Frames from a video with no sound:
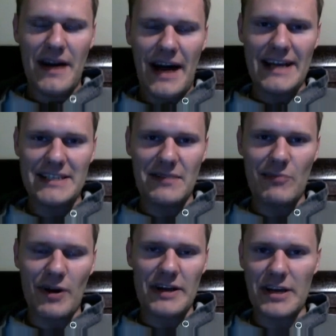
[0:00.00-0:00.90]
I
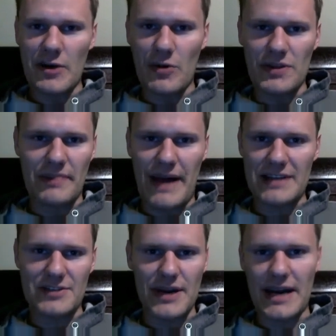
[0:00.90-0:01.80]
didn't want to hear what the
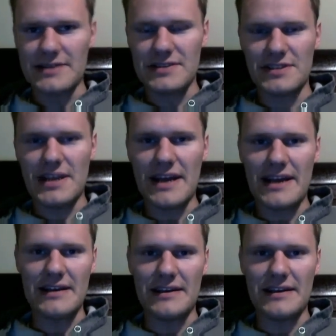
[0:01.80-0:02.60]
pastor had to say,